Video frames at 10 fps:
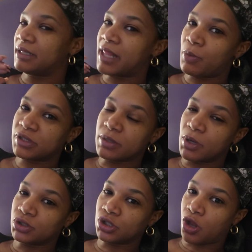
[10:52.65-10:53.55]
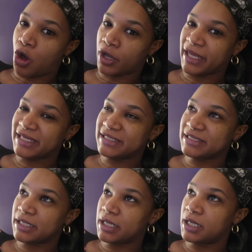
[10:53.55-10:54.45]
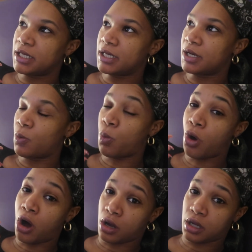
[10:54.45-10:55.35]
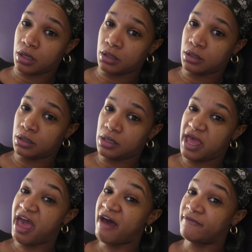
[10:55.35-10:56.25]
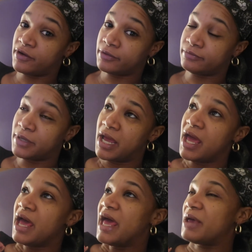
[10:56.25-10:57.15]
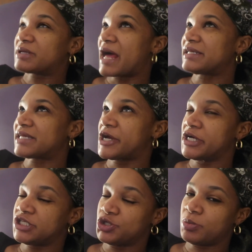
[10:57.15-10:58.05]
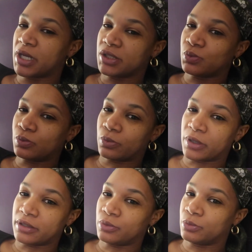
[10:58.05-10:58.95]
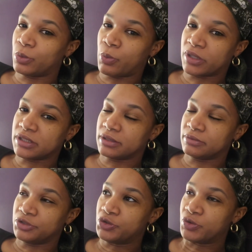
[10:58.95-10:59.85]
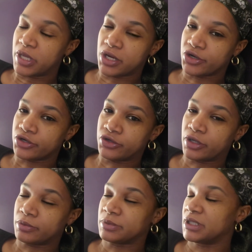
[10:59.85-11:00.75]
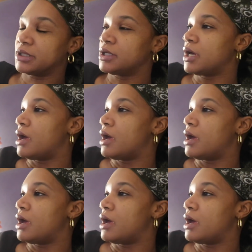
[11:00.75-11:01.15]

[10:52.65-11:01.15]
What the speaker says: that was the most longest walk ever. It was kind of scary too because we wasn't new here, you know what I'm